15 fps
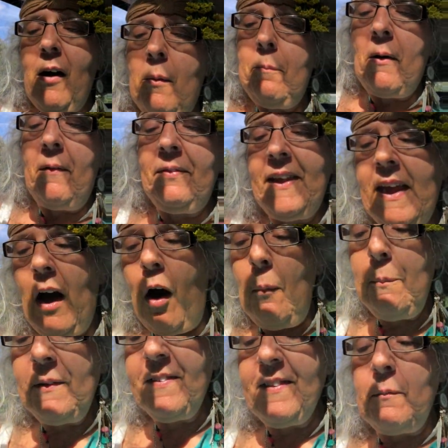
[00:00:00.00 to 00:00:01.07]
upon the
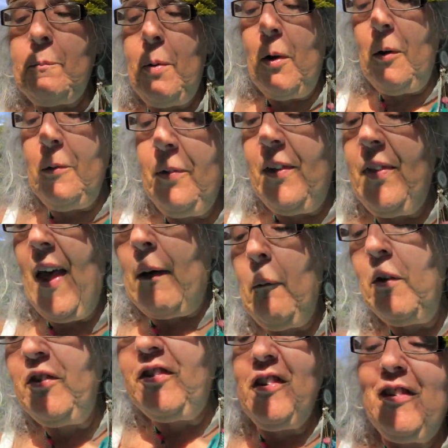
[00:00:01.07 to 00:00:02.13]
opposite pole to that
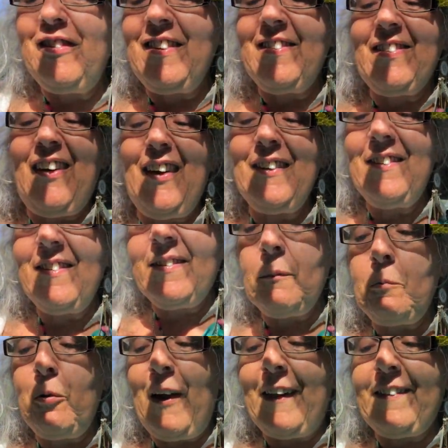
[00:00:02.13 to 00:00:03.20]
which you desire to
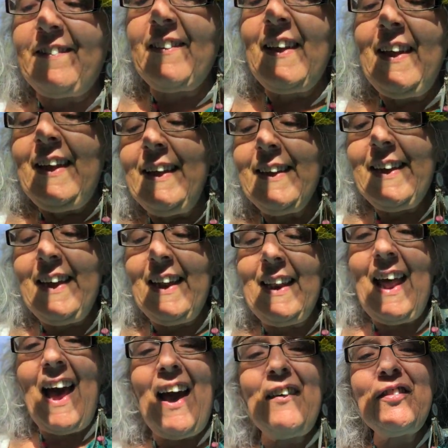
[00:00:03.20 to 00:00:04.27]
suppress. Kill
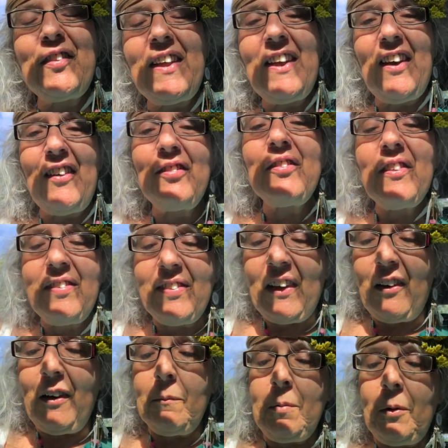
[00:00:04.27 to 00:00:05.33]
out the
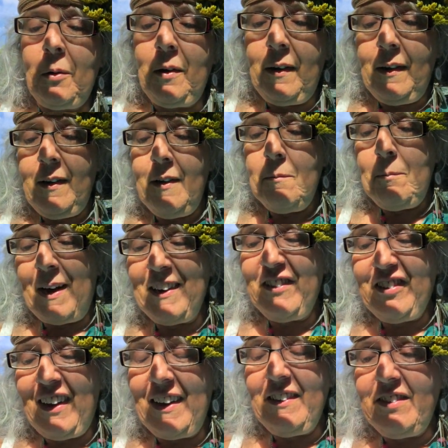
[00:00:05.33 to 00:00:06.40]
undesirable by
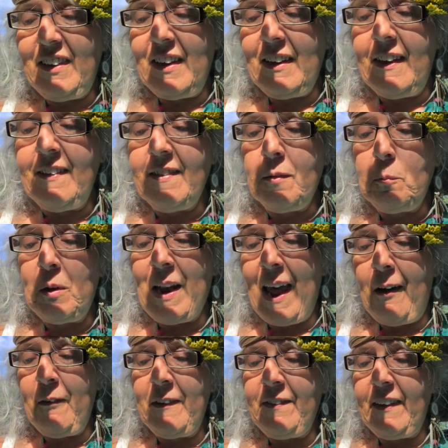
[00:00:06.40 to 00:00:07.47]
changing its
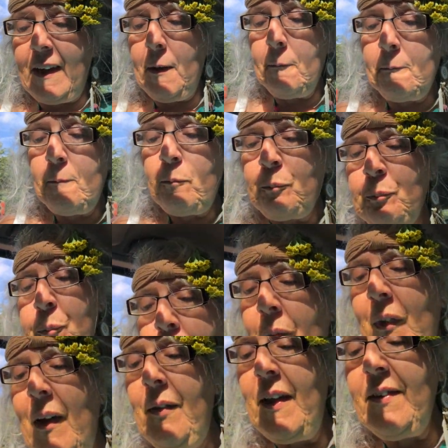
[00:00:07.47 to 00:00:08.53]
polarity.
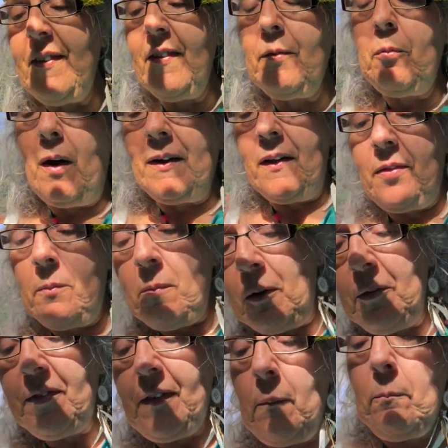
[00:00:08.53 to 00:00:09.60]
This is one of the
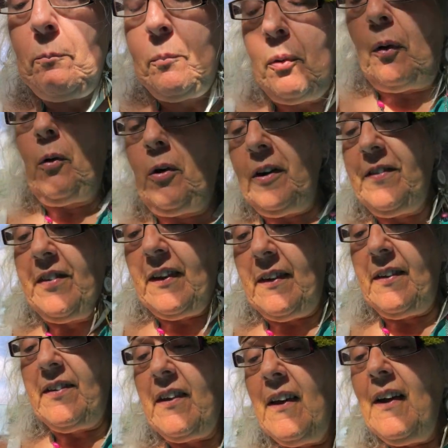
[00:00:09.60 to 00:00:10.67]
most
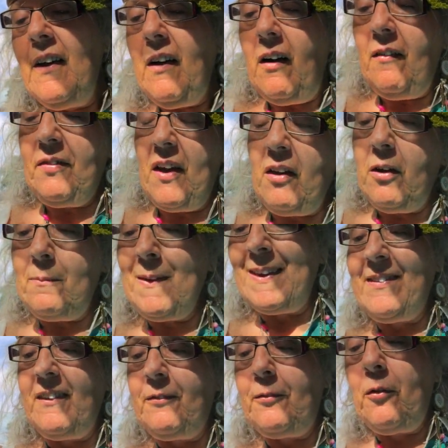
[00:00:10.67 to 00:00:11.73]
important of the
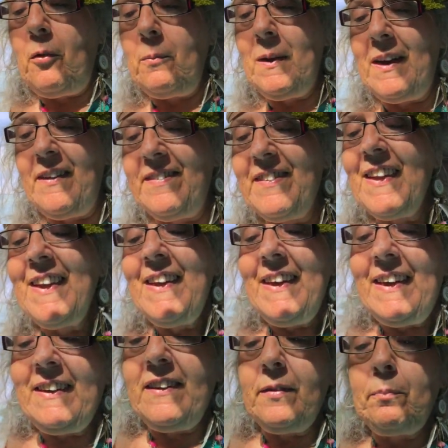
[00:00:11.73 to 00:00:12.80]
Hermetic formulas.
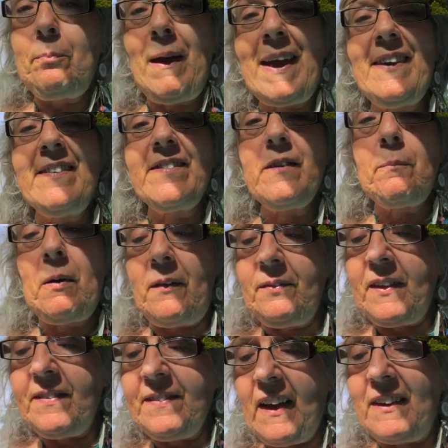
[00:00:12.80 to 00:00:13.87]
It is based upon
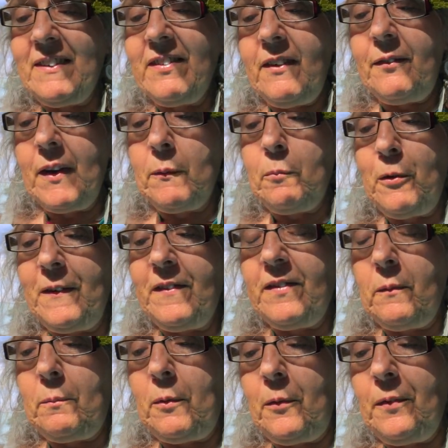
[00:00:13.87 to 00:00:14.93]
the scientific
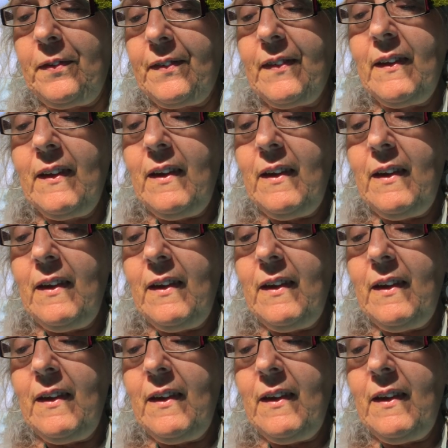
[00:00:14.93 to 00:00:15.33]
principles.